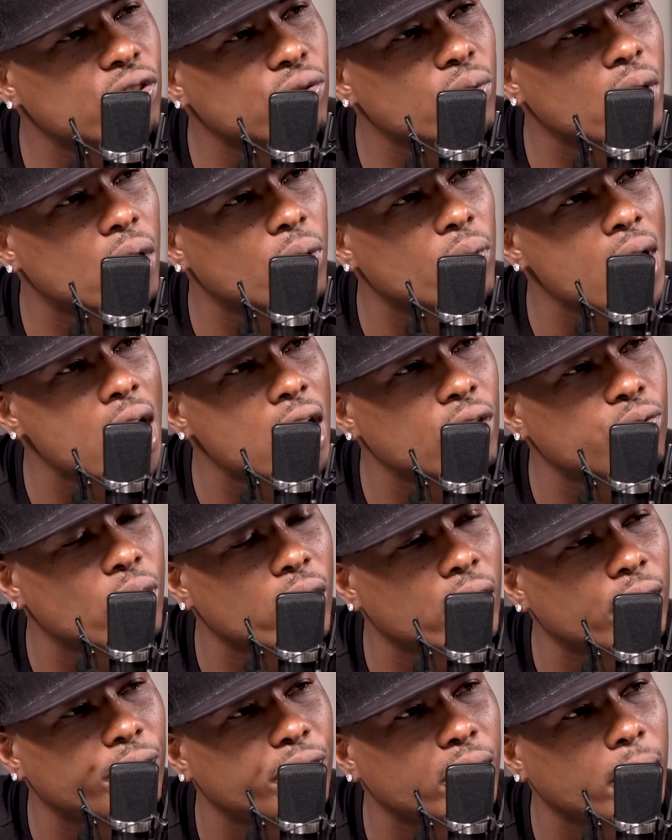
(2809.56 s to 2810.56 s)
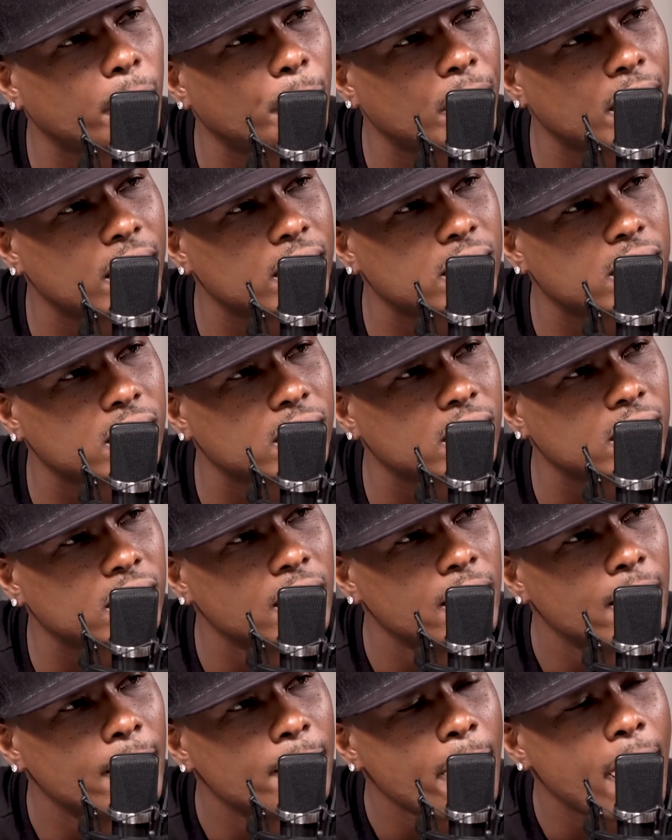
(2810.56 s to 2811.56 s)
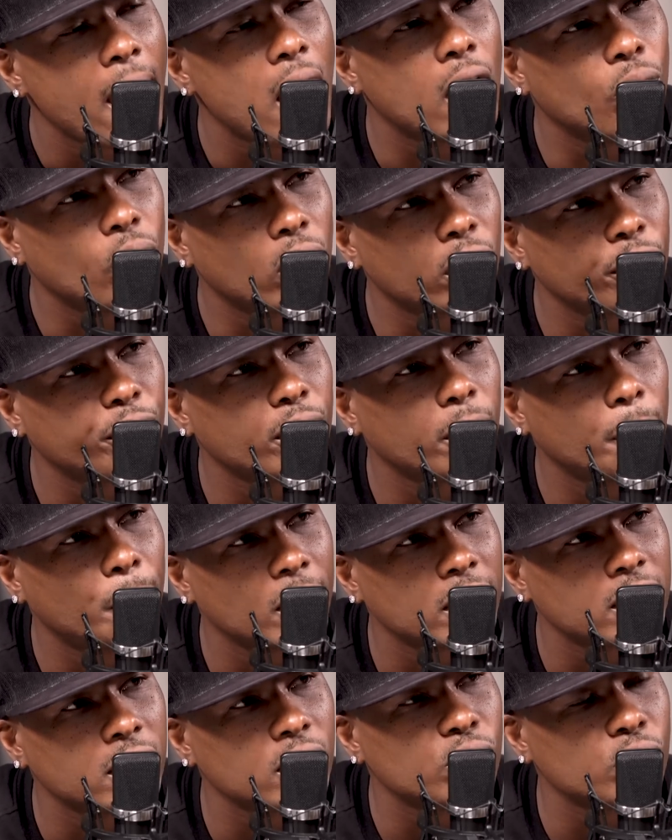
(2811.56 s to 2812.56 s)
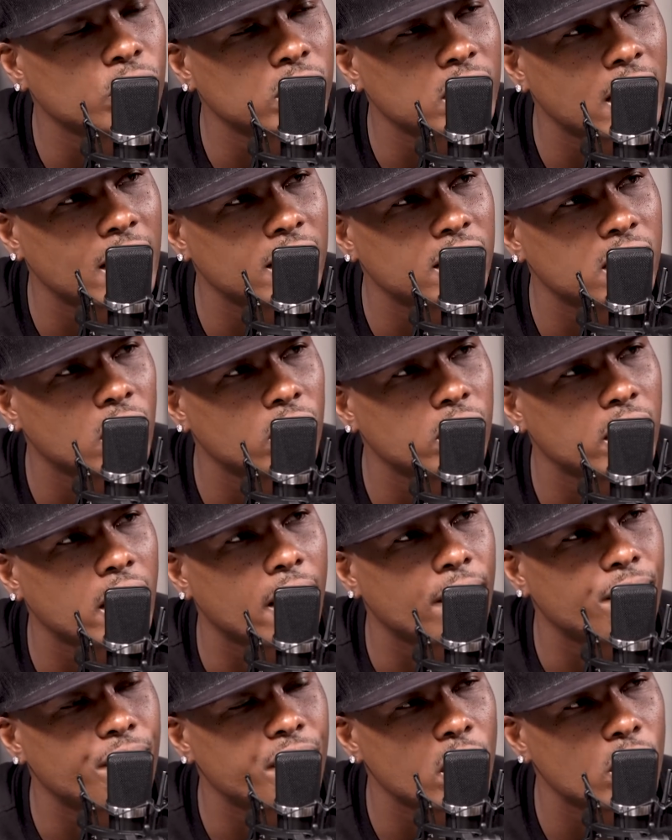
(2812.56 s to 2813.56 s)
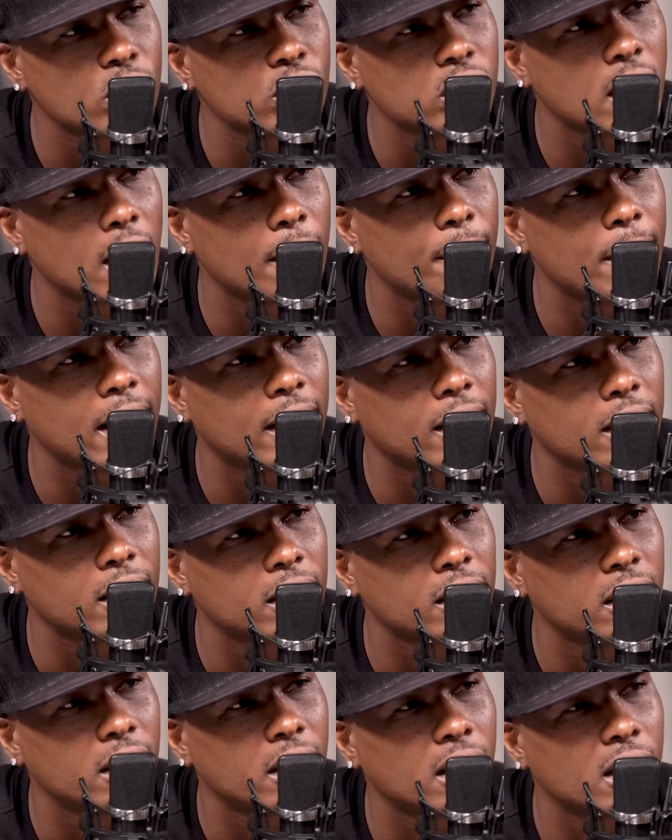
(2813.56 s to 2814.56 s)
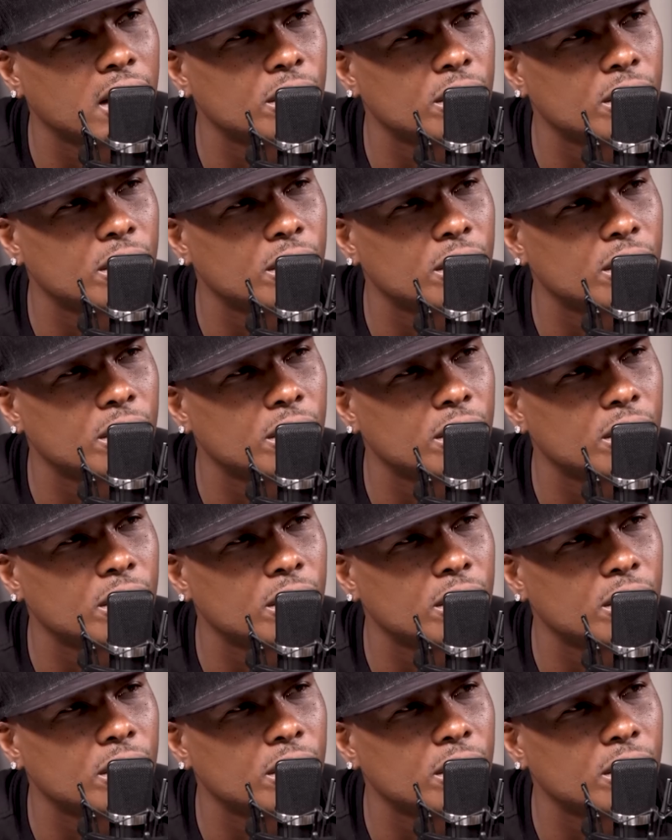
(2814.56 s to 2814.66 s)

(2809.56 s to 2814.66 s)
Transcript: swear, when I was working for the Pistons, this is when D'Antoni had first got back in the league.